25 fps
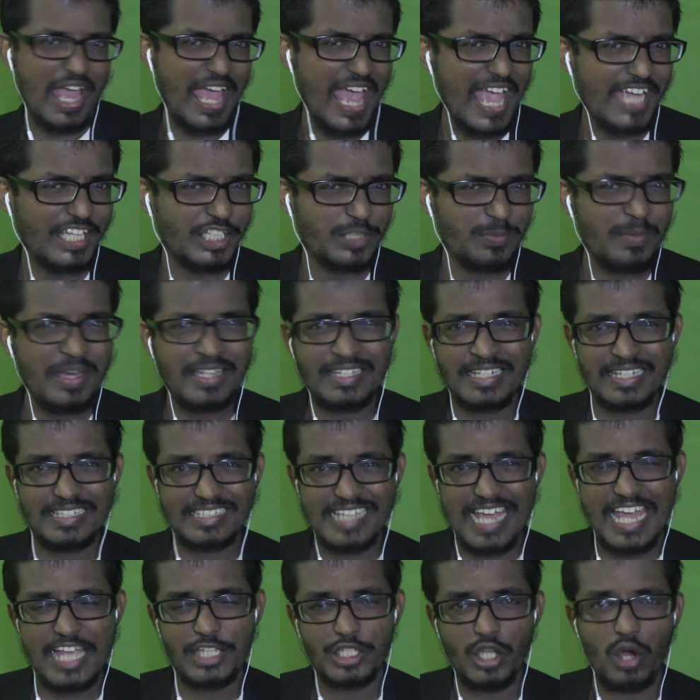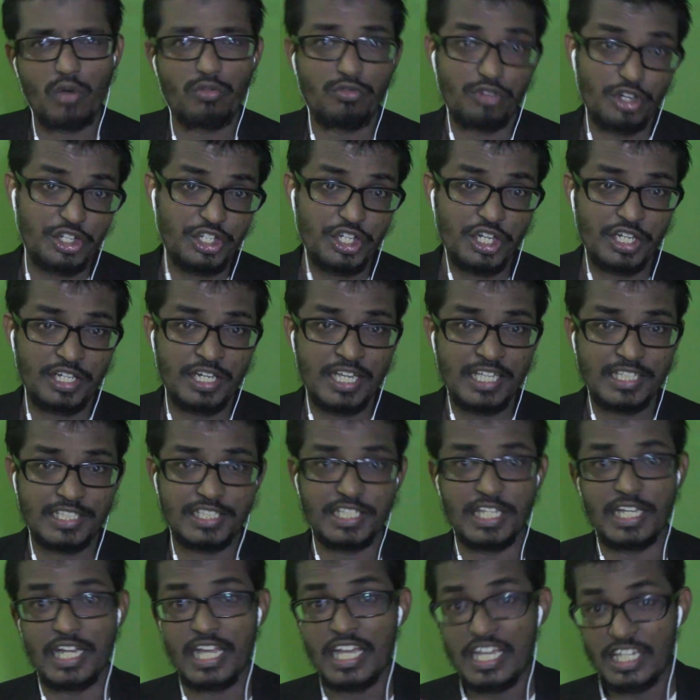X-Men Days of Richard
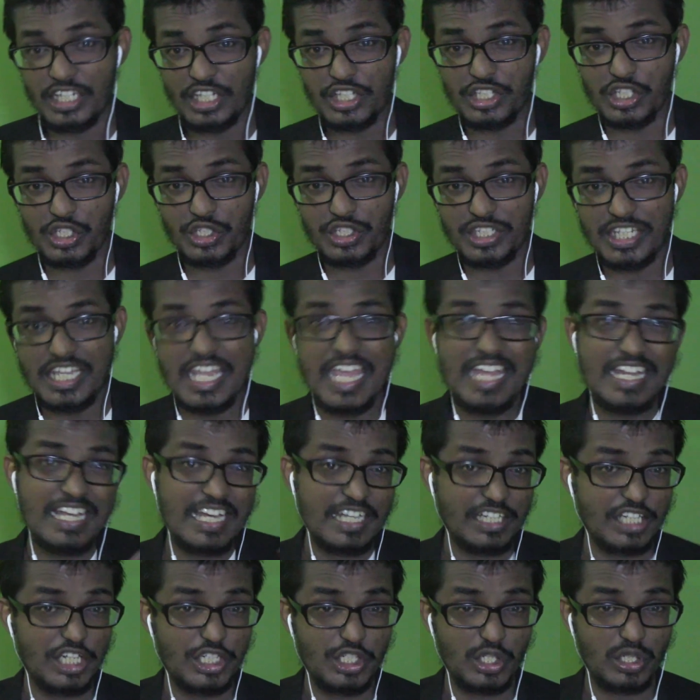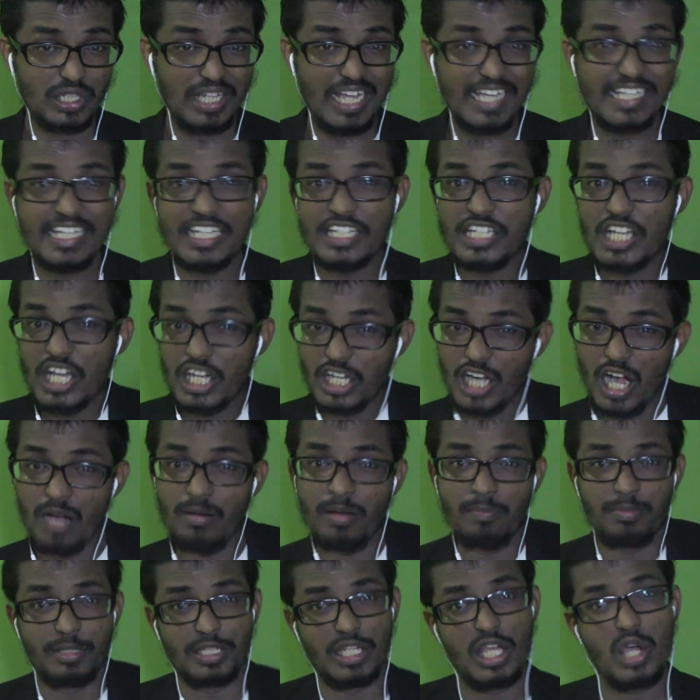Nixon. Did you see it? Did you like it?
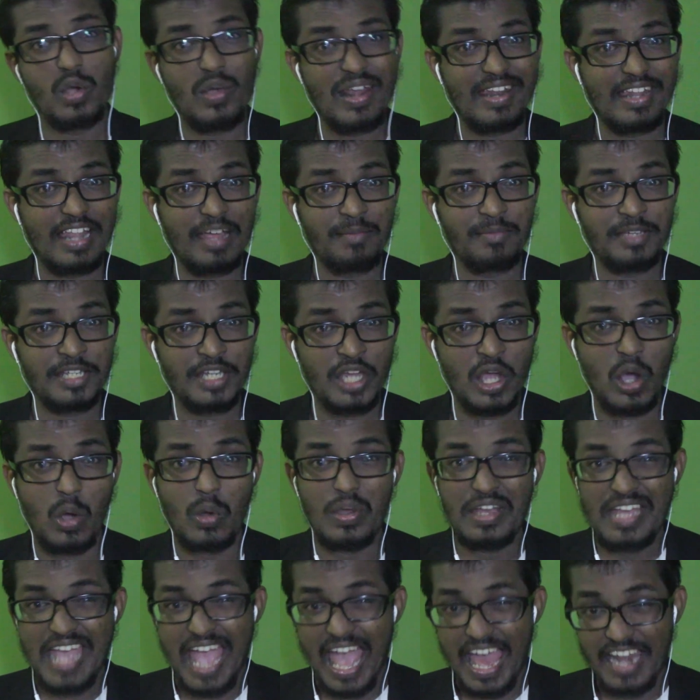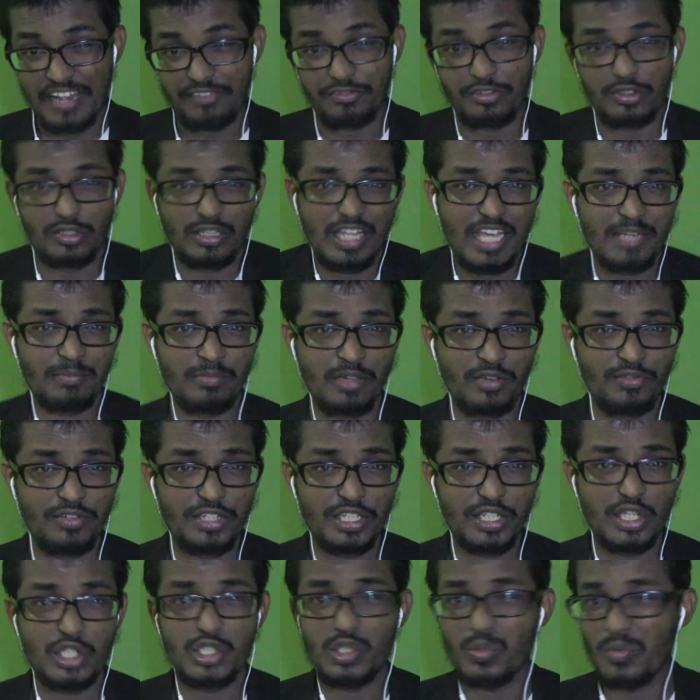Comment below and let me know. And if you like my
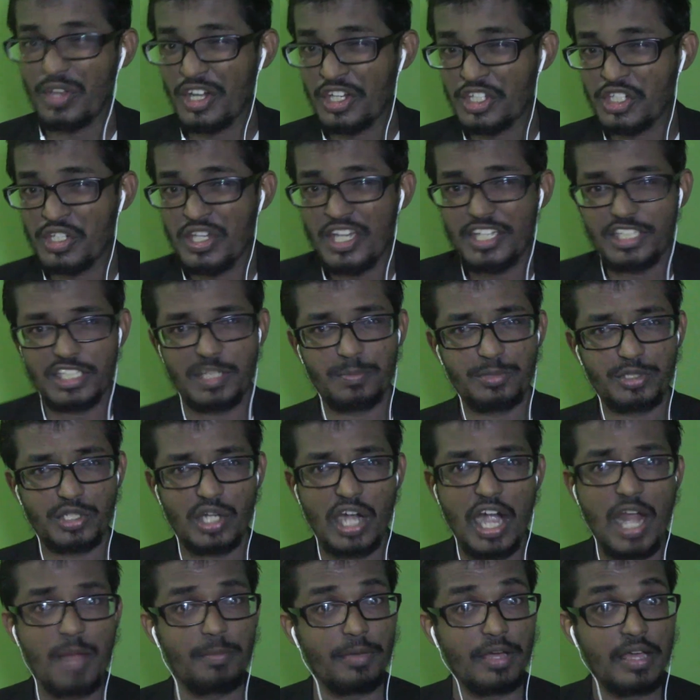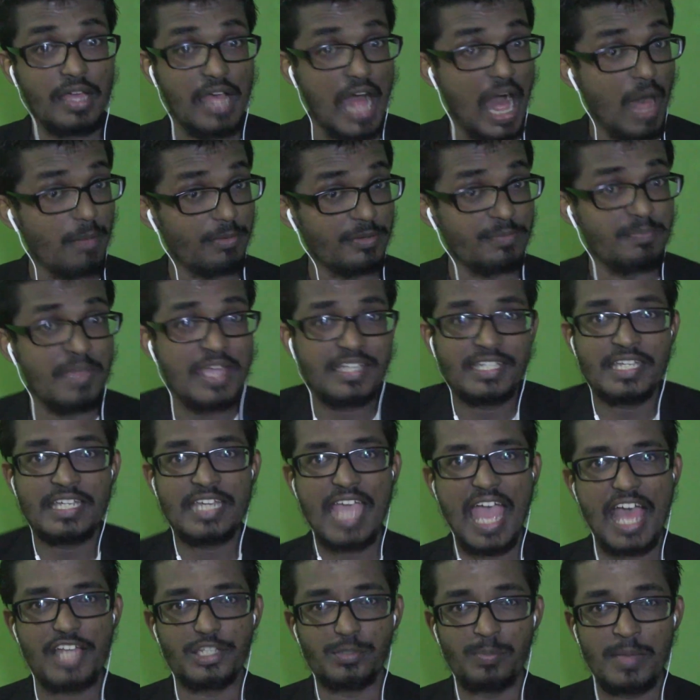videos, why don't you hit subscribe? I'll be making
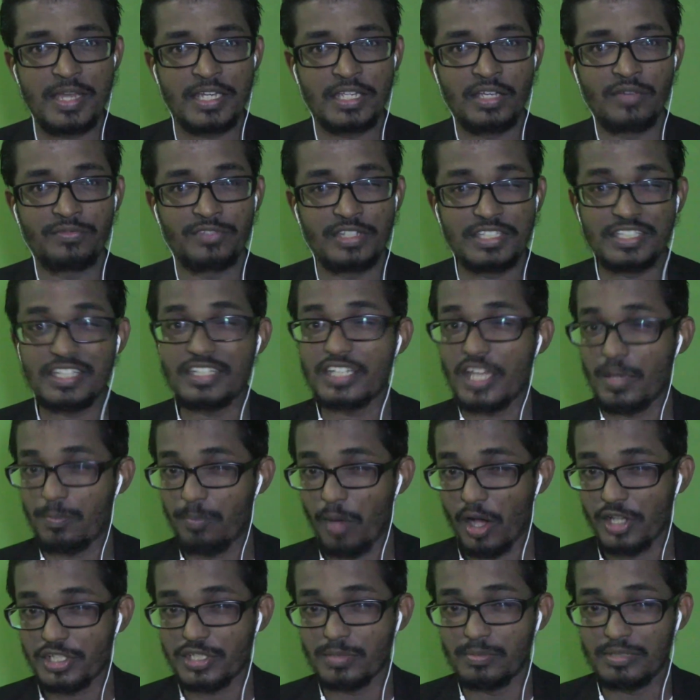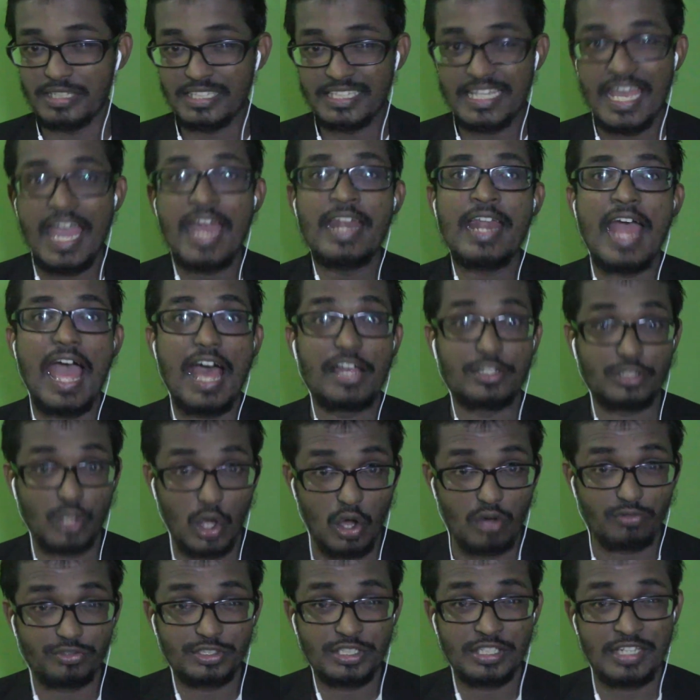as many of these as I possibly can, as
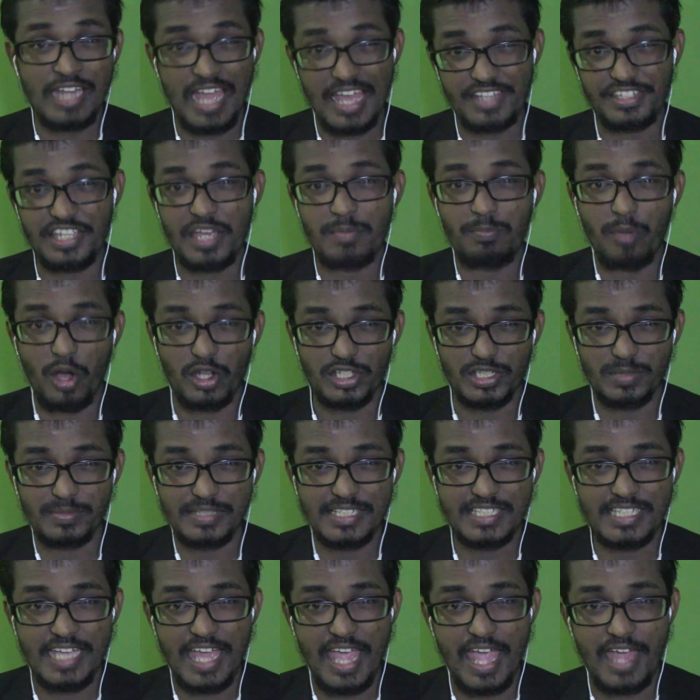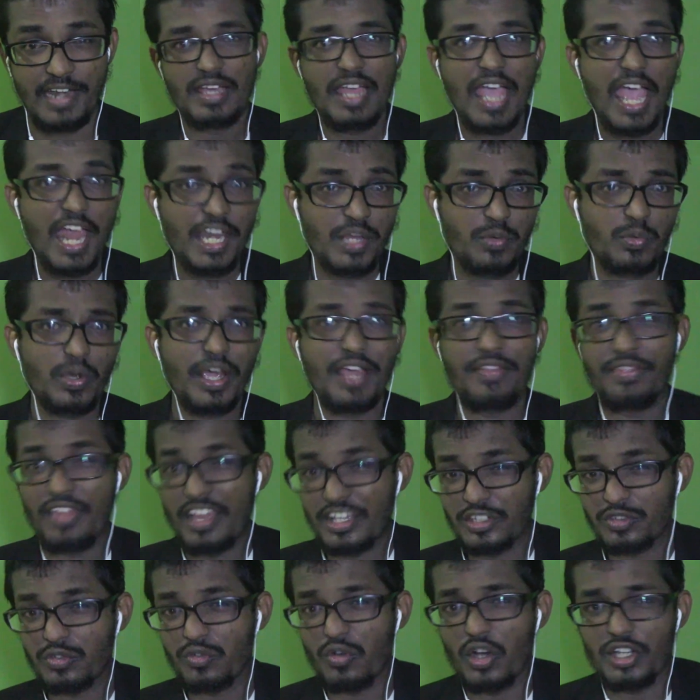often as I possibly can. Anyway,
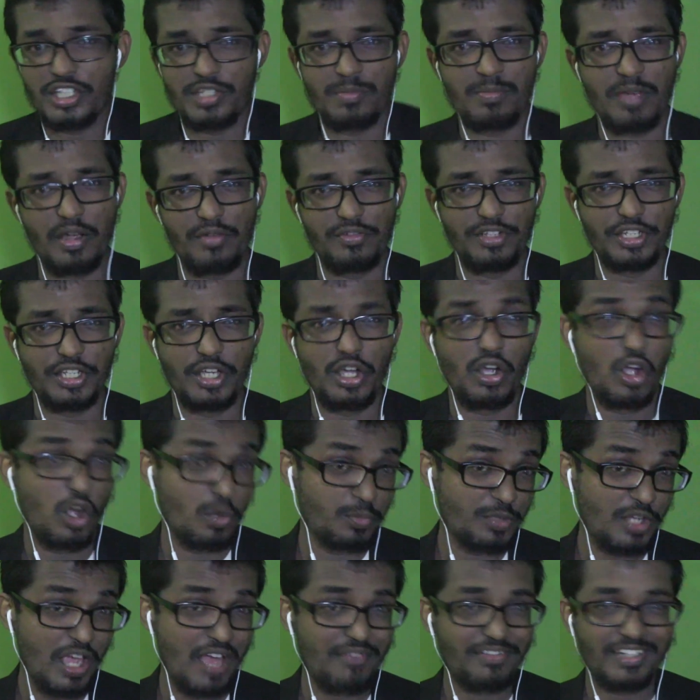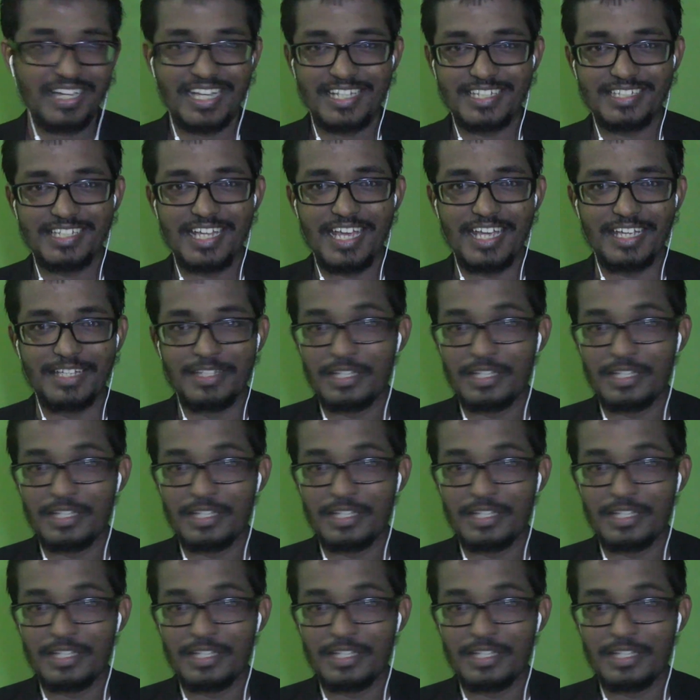thanks for watching my video. Hope you have a nice day.